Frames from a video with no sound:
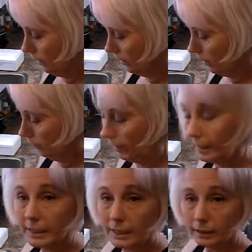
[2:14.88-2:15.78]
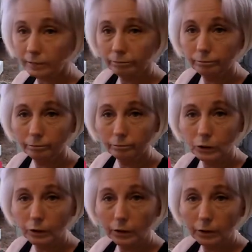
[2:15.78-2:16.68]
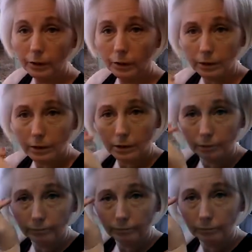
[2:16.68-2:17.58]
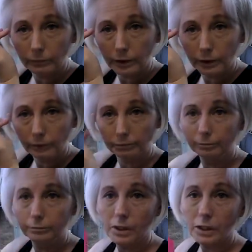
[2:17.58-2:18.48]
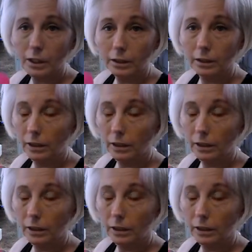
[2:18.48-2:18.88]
of icing. So how thick it is? See, it's thick.